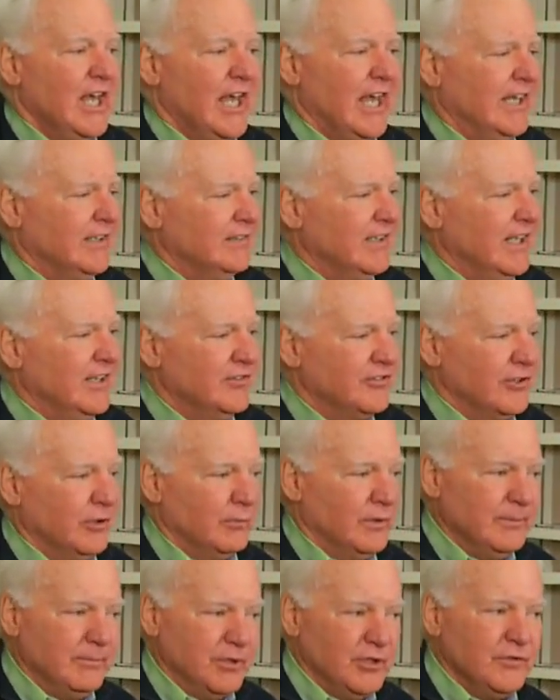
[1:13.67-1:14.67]
And, and so
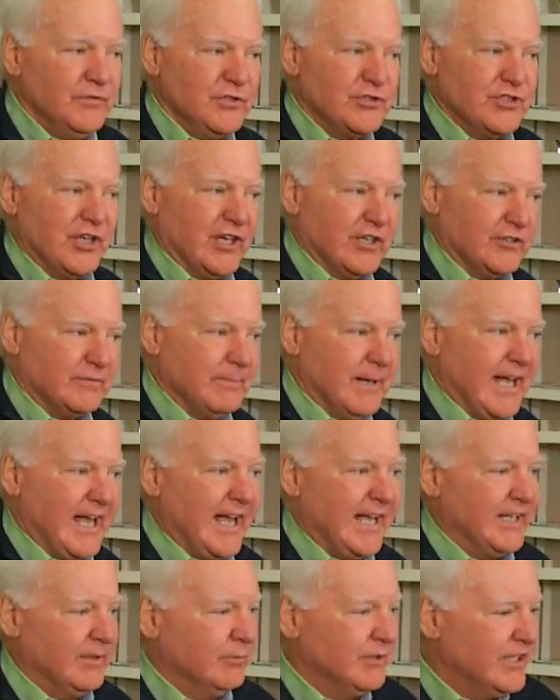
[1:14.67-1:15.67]
we moved the chairs
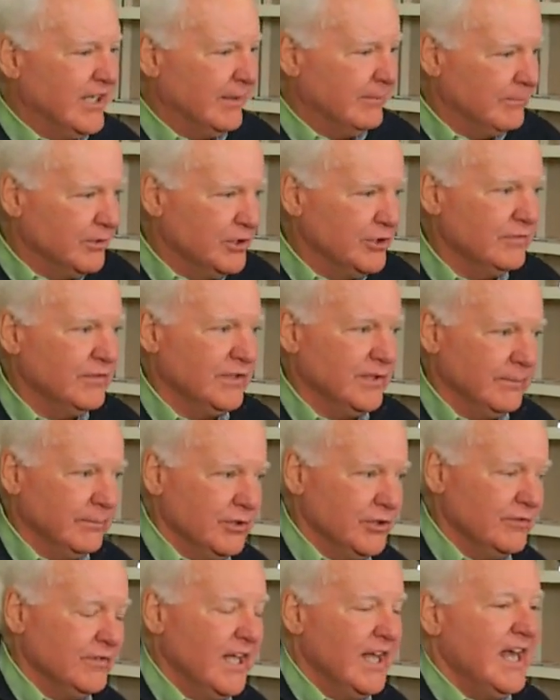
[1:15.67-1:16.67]
back and we kept moving and
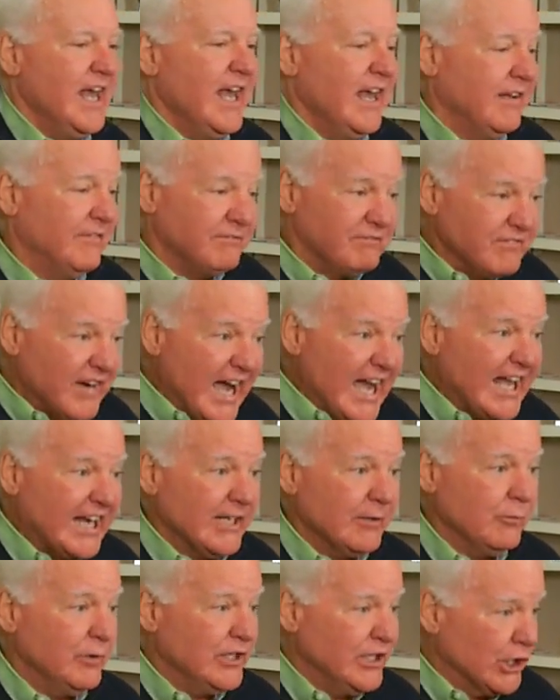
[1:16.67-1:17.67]
moving. And finally,
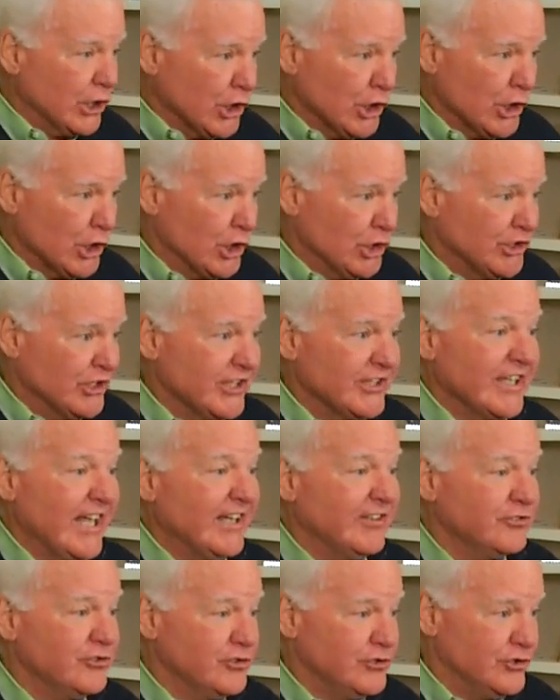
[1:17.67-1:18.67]
we learned that
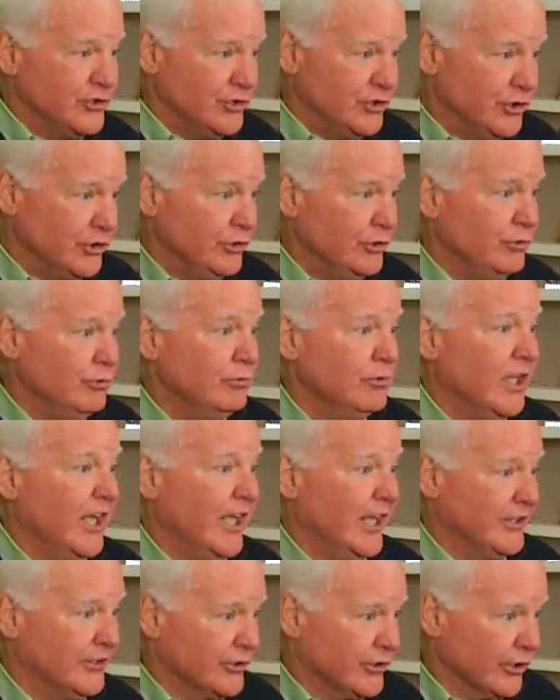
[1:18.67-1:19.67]
that's June
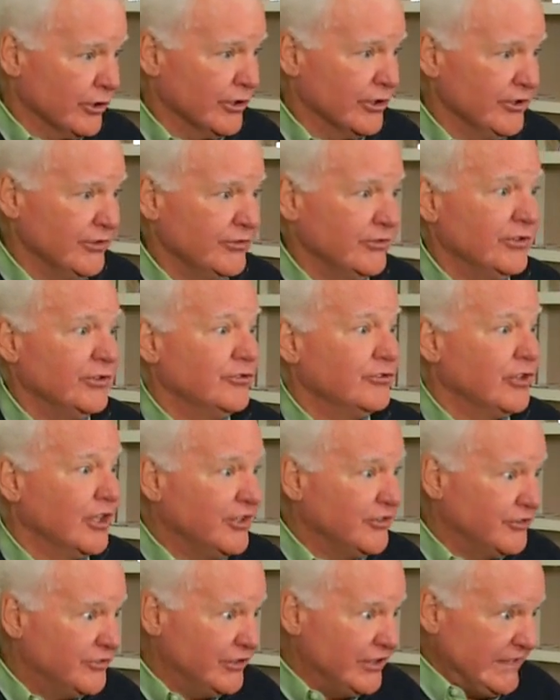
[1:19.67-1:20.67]
and Curtis's
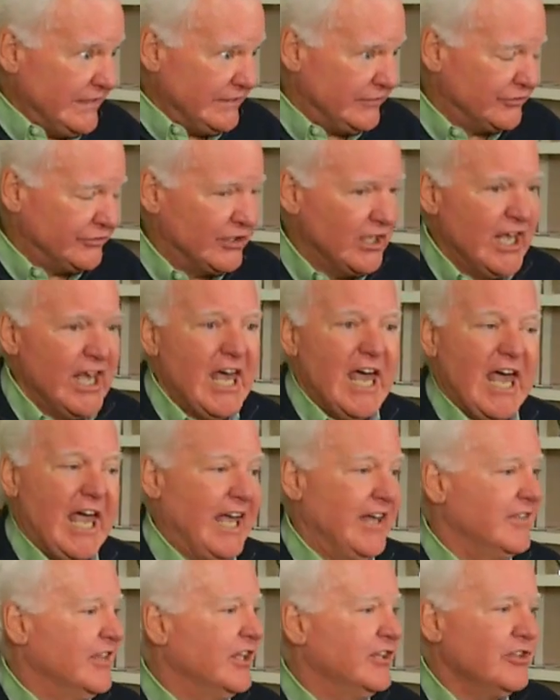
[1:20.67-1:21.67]
seats.
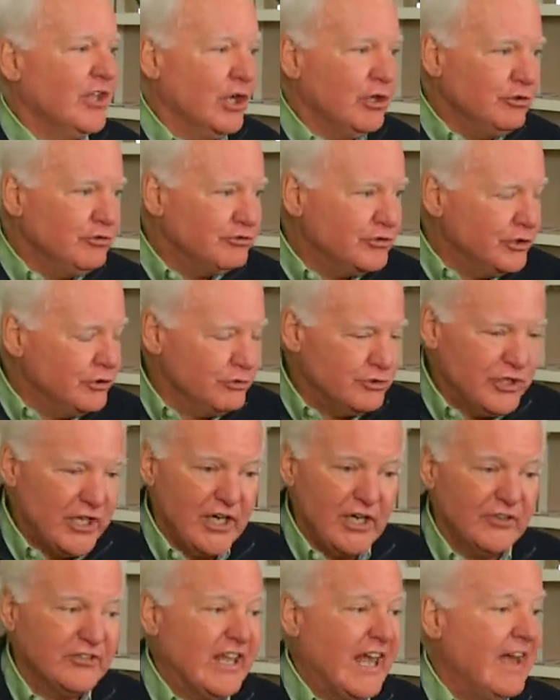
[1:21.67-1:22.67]
And that there. those two
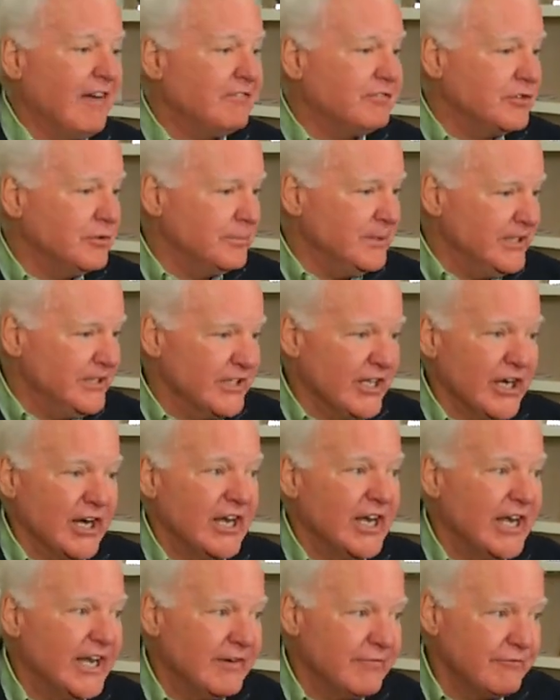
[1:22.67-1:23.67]
chairs have to be there
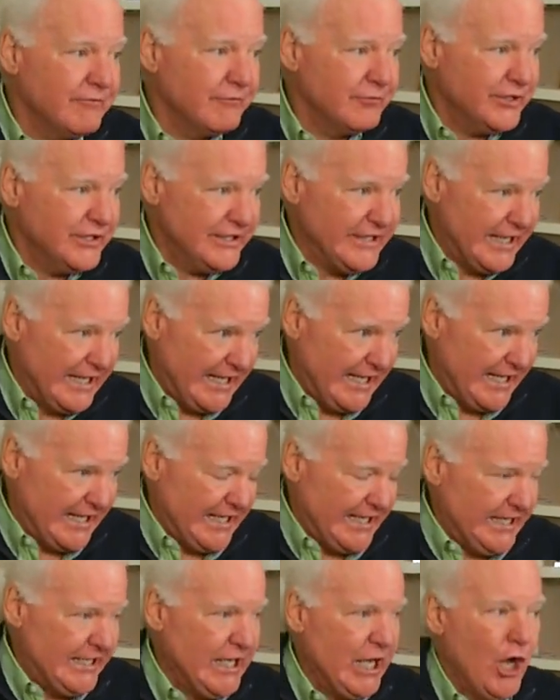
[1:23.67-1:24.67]
every
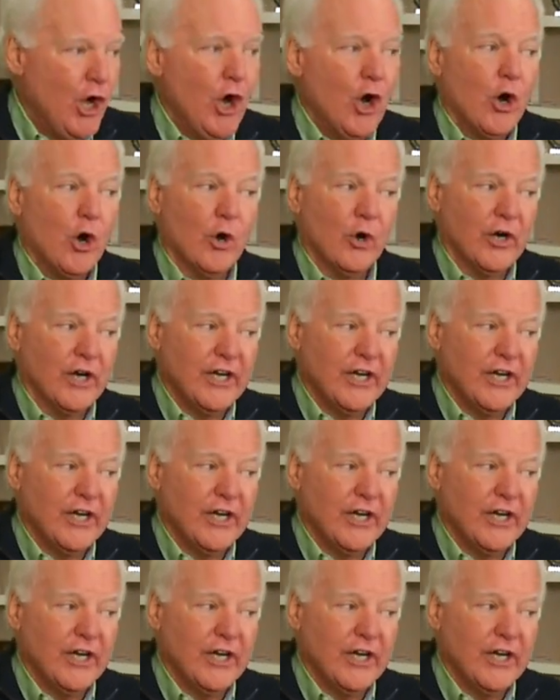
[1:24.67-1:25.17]
day, or